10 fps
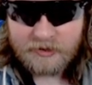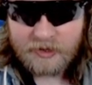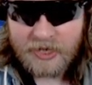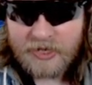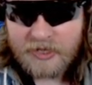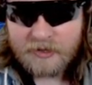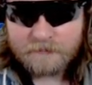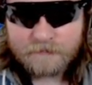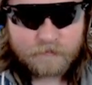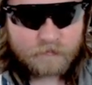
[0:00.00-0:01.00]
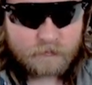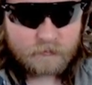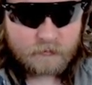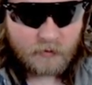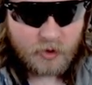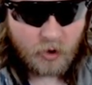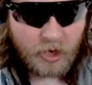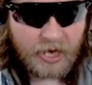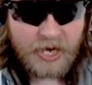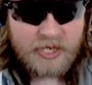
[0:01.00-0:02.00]
I... God,
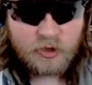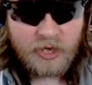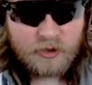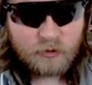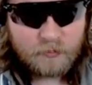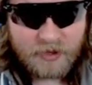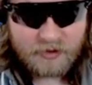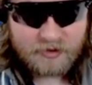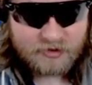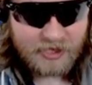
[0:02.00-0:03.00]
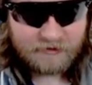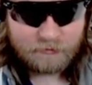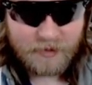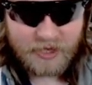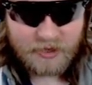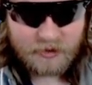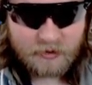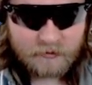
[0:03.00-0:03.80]
I, I, I could barely save, man.